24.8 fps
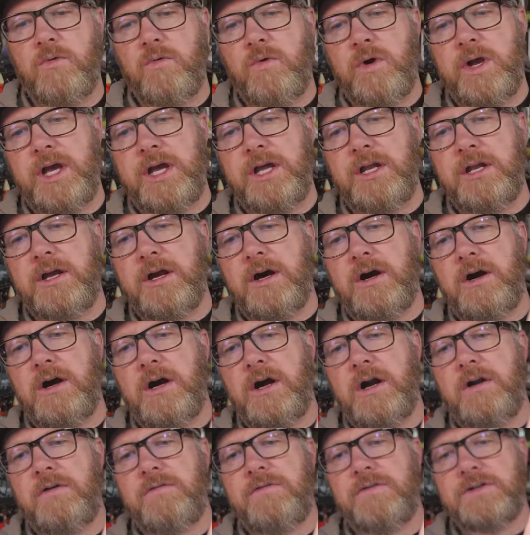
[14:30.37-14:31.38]
weed
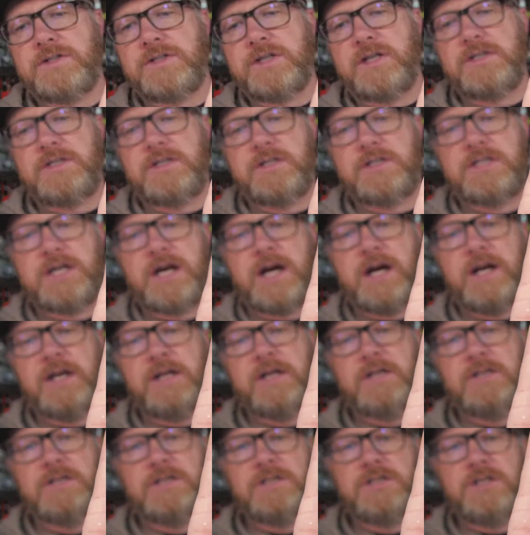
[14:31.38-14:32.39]
guard for such a
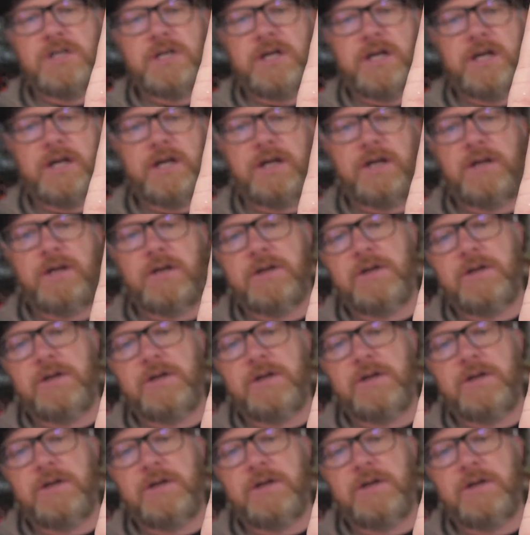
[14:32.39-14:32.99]
tiny jig.